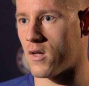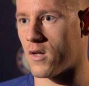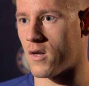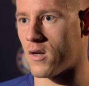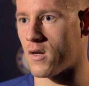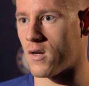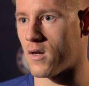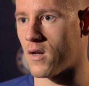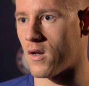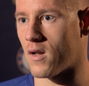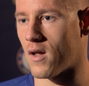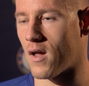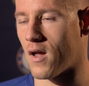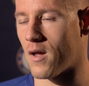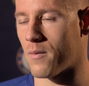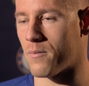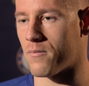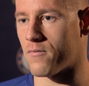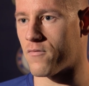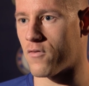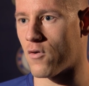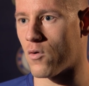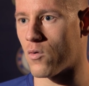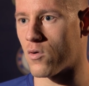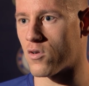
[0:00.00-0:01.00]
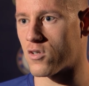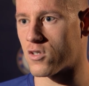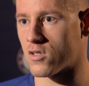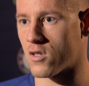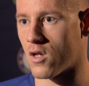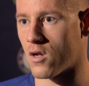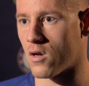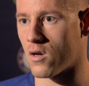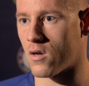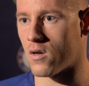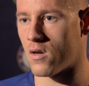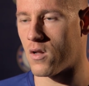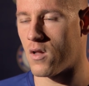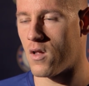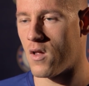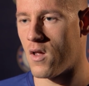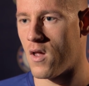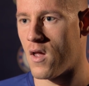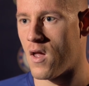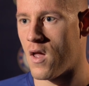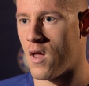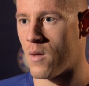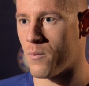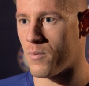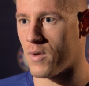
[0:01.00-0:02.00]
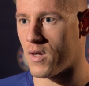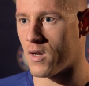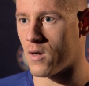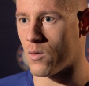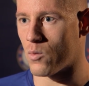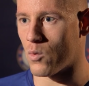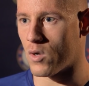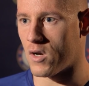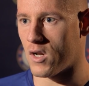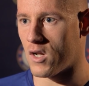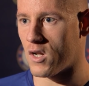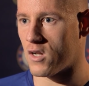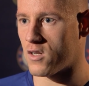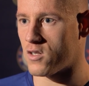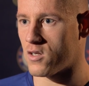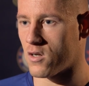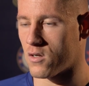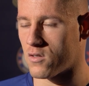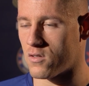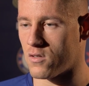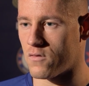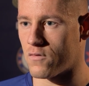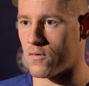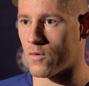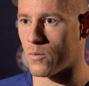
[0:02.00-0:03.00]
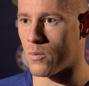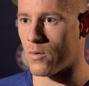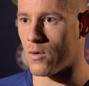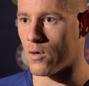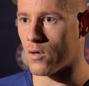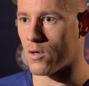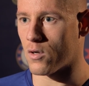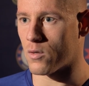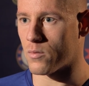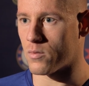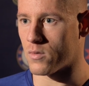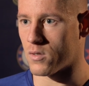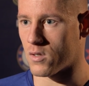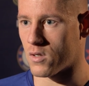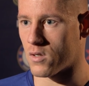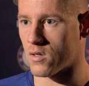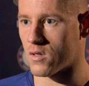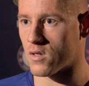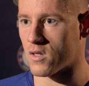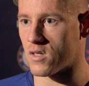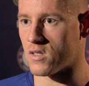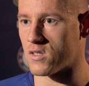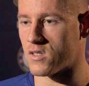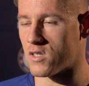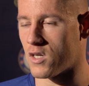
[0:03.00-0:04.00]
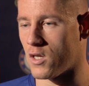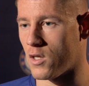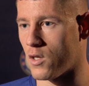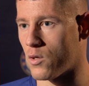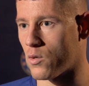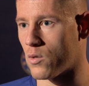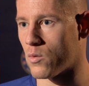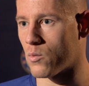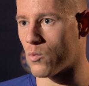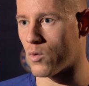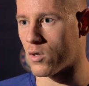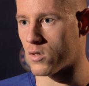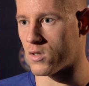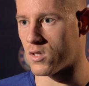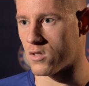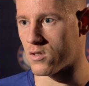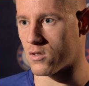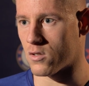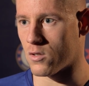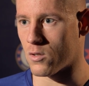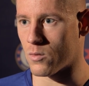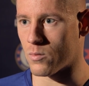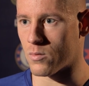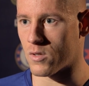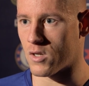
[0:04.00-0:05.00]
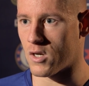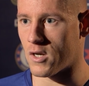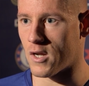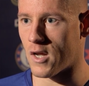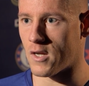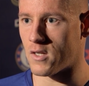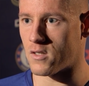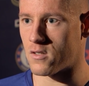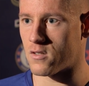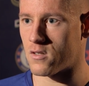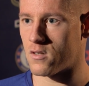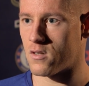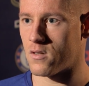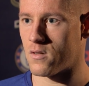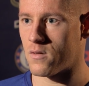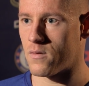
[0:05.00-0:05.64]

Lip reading: and I'm focused on being a winner at Chelsea Football Club and continuing what this club creates.